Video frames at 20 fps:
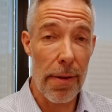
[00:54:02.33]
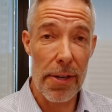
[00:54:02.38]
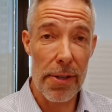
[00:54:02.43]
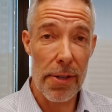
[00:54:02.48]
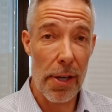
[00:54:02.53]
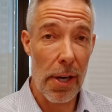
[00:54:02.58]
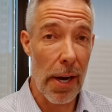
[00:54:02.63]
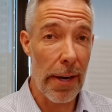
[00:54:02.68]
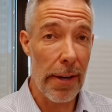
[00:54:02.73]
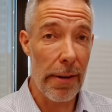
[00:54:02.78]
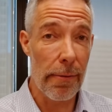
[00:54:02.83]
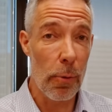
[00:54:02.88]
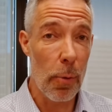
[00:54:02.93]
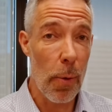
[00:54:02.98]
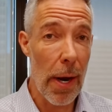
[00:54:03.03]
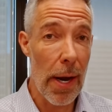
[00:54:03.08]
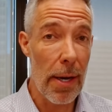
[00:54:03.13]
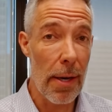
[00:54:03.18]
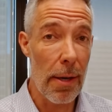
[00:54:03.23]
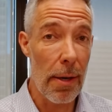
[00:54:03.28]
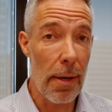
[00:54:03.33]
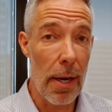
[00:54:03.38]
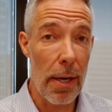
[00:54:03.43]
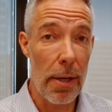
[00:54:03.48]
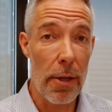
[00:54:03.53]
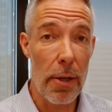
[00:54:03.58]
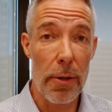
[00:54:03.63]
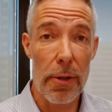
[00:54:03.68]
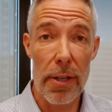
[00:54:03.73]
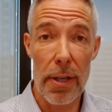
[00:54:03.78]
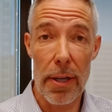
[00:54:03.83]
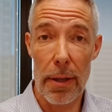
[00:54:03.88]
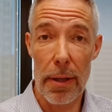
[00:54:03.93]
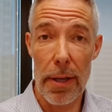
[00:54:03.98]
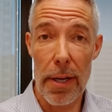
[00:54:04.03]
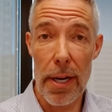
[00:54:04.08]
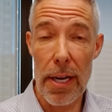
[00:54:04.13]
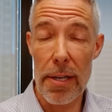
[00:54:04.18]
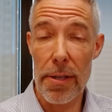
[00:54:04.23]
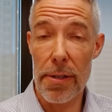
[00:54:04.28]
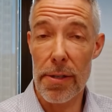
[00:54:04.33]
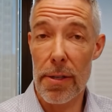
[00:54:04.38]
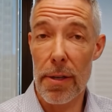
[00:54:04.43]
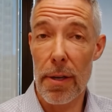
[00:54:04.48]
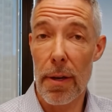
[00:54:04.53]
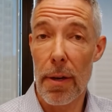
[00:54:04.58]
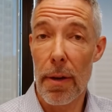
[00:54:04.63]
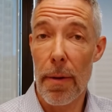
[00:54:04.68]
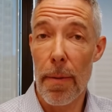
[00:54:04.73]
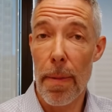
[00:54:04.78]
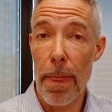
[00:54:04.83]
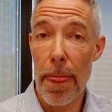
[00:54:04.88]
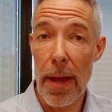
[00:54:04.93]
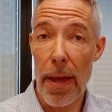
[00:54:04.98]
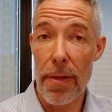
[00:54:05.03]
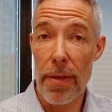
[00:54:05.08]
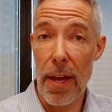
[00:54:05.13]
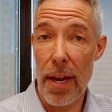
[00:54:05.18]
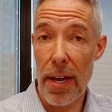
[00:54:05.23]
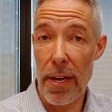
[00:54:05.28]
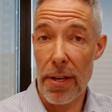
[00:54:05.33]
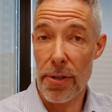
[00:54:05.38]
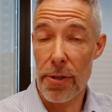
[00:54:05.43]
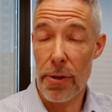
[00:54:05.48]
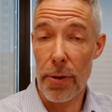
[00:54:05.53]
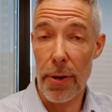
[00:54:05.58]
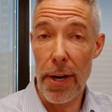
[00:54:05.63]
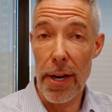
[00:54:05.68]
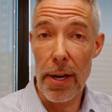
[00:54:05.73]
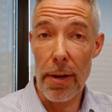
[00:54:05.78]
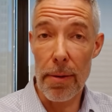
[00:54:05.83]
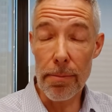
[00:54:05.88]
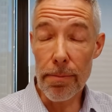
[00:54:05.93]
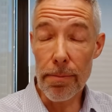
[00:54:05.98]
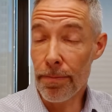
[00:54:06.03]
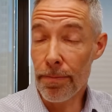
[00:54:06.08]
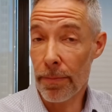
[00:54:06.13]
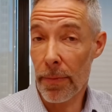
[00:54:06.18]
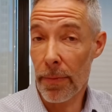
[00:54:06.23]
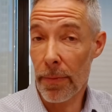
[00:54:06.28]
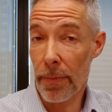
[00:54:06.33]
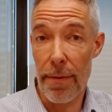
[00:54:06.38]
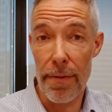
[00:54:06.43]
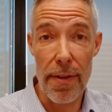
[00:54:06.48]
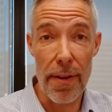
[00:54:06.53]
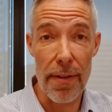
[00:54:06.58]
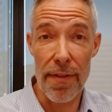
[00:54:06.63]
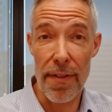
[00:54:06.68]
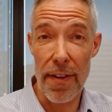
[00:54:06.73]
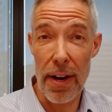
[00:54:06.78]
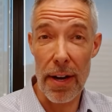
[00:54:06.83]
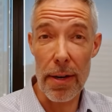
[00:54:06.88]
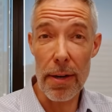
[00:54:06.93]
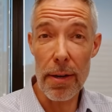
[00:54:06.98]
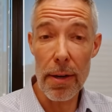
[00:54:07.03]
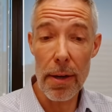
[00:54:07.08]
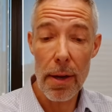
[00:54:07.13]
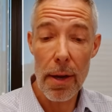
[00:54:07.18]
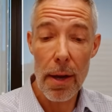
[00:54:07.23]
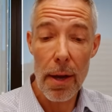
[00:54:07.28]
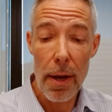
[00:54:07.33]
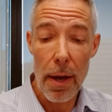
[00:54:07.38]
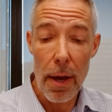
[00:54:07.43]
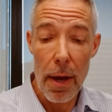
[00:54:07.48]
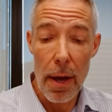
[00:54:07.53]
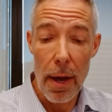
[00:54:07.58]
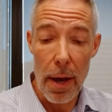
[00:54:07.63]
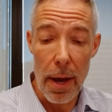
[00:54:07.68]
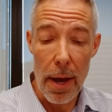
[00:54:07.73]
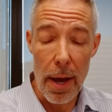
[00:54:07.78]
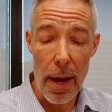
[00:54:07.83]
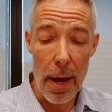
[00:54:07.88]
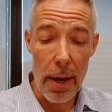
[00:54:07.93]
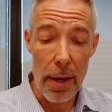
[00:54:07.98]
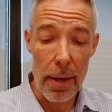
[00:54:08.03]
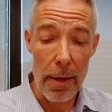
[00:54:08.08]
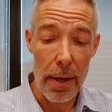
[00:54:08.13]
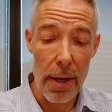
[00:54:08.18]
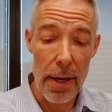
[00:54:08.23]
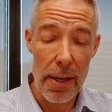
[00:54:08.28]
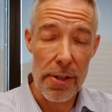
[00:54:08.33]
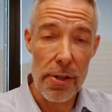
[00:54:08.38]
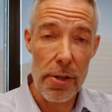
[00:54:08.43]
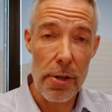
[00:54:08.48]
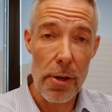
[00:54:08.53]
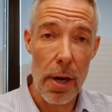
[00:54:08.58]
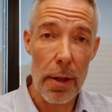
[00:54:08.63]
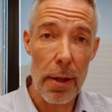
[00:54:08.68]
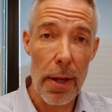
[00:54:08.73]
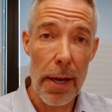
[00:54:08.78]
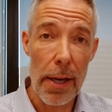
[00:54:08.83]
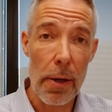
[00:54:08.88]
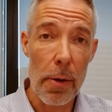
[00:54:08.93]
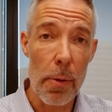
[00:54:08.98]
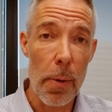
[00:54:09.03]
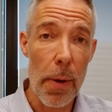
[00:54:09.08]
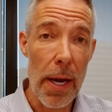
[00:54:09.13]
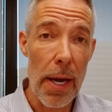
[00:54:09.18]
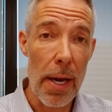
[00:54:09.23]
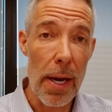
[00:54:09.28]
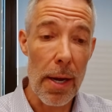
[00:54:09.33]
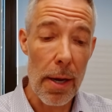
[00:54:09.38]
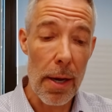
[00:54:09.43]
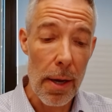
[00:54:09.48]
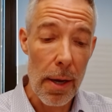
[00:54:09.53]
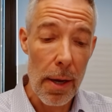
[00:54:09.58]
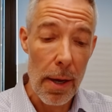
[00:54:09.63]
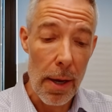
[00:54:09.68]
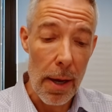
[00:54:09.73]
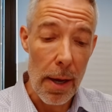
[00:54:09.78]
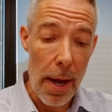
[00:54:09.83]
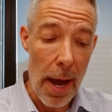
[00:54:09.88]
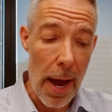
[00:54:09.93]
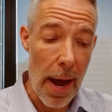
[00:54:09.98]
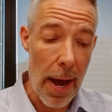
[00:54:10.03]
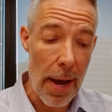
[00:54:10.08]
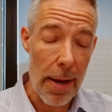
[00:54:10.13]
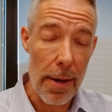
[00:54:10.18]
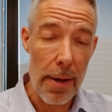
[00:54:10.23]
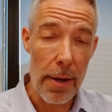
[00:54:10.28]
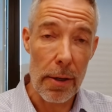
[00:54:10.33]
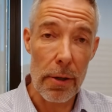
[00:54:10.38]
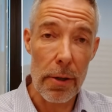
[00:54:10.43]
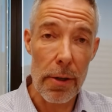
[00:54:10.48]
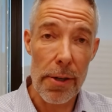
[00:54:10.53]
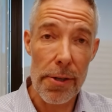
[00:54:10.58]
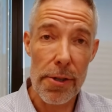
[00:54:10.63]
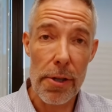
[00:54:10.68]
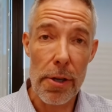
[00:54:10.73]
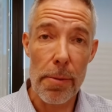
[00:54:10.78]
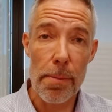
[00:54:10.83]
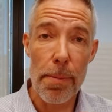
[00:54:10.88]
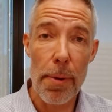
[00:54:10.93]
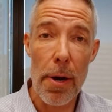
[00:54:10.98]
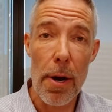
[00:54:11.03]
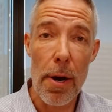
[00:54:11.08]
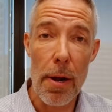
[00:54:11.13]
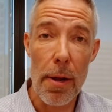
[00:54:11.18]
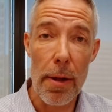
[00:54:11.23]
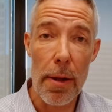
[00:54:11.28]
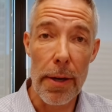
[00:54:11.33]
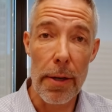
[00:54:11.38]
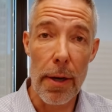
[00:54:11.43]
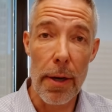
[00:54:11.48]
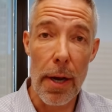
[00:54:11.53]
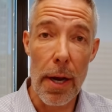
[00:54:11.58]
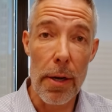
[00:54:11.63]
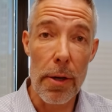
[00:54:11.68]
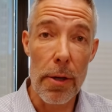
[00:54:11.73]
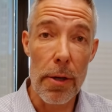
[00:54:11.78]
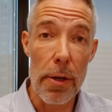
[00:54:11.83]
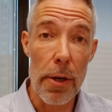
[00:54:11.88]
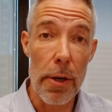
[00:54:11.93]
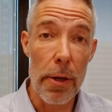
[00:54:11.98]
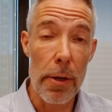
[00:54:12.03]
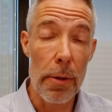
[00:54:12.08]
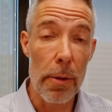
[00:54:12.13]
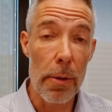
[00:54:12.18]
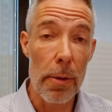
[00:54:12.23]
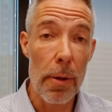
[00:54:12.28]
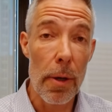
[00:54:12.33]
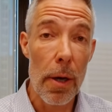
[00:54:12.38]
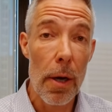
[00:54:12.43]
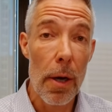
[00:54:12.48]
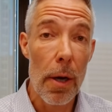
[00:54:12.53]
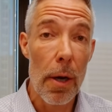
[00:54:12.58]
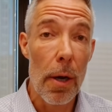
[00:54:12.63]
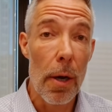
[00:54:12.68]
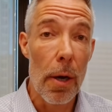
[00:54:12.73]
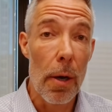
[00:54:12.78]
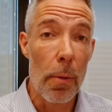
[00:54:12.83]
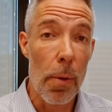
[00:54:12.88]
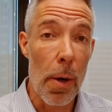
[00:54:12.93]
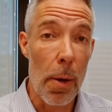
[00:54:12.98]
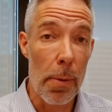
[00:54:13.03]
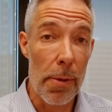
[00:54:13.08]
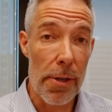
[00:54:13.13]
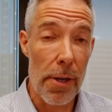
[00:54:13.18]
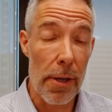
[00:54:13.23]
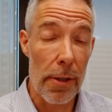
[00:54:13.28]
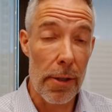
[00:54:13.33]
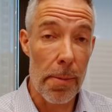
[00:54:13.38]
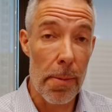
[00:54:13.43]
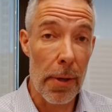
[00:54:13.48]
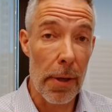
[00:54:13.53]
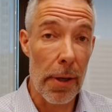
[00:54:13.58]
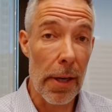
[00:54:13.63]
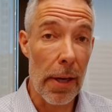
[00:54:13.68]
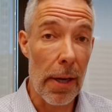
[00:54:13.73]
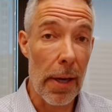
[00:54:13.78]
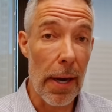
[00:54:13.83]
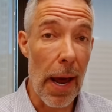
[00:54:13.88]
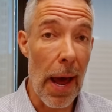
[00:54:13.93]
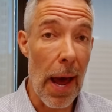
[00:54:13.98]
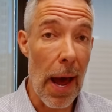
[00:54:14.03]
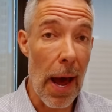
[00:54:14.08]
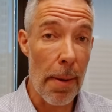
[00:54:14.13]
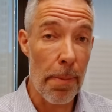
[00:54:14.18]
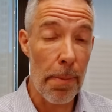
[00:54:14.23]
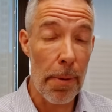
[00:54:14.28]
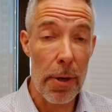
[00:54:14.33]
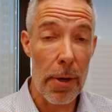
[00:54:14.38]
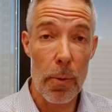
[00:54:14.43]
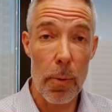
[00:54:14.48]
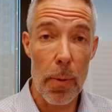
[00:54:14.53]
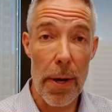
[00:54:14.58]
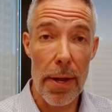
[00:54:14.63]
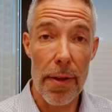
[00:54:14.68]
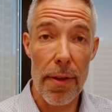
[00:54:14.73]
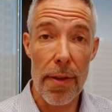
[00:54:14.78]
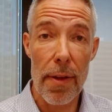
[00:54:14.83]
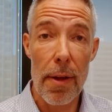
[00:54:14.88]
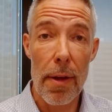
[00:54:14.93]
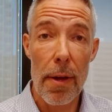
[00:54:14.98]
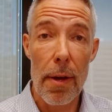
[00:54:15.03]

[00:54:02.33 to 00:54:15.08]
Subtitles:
this kind of weight in utilities in the history of the fund. And it's not like we had a crystal ball and knew what was ultimately going to happen with